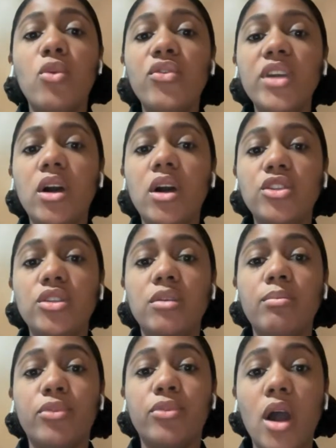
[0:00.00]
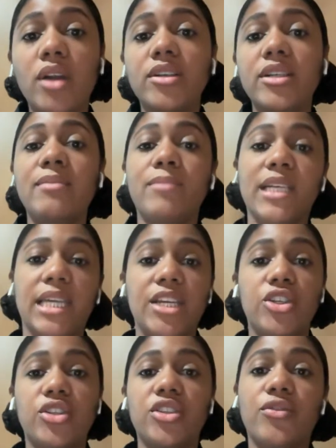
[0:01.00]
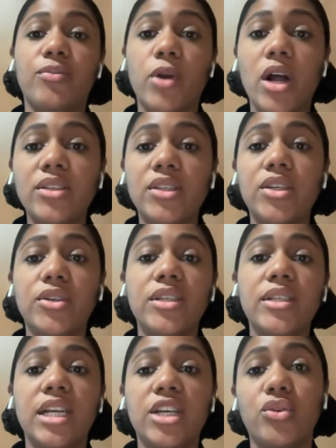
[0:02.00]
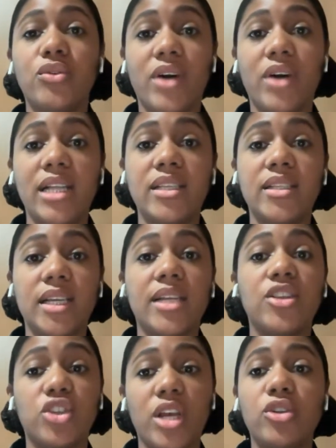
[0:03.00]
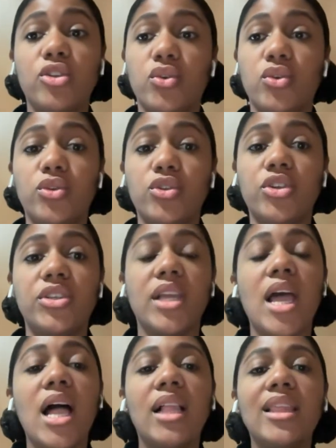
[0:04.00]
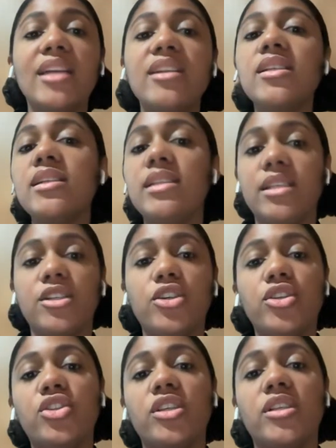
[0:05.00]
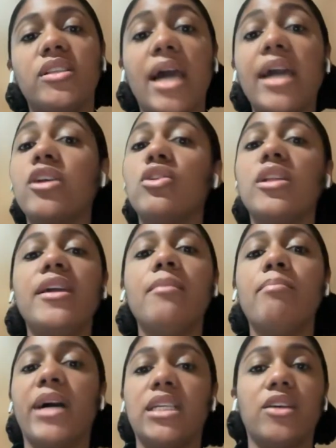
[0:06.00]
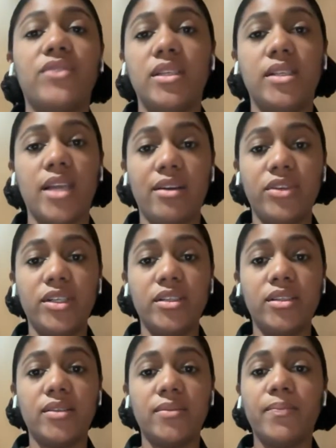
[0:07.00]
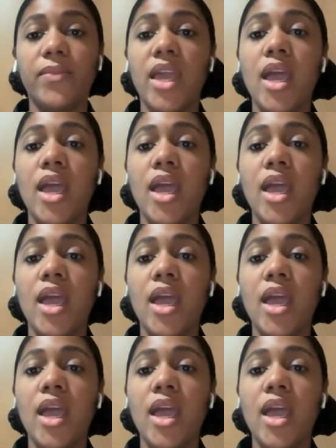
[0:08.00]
Moving on to the broader implications of prosecuting sexual violence against child soldiers, let us consider the societal impact of these efforts.